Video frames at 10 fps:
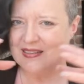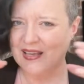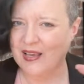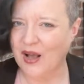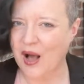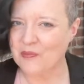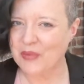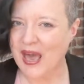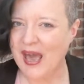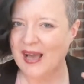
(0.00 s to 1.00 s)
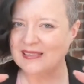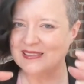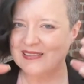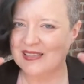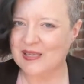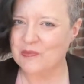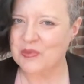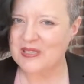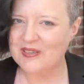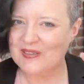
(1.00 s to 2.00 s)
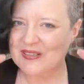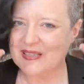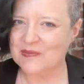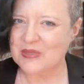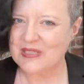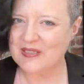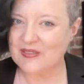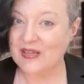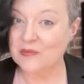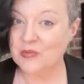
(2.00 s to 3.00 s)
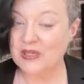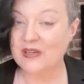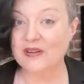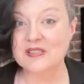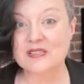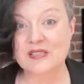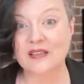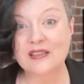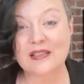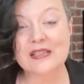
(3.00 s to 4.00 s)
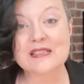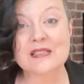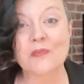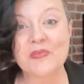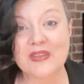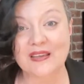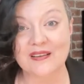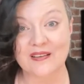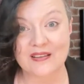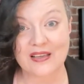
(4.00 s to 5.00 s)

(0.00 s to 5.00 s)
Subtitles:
they compact and they get bigger and bigger and bigger. And suddenly something